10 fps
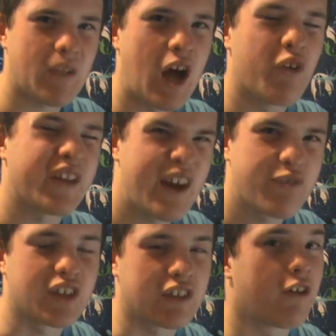I would
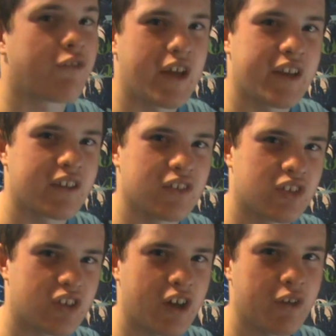have to go with Anakin
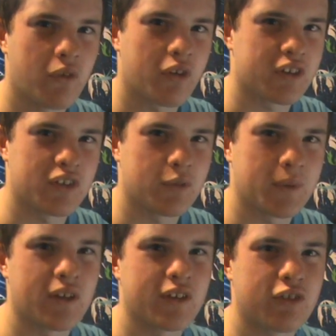Skywalker, to
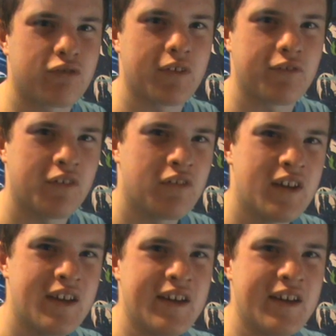be honest with you.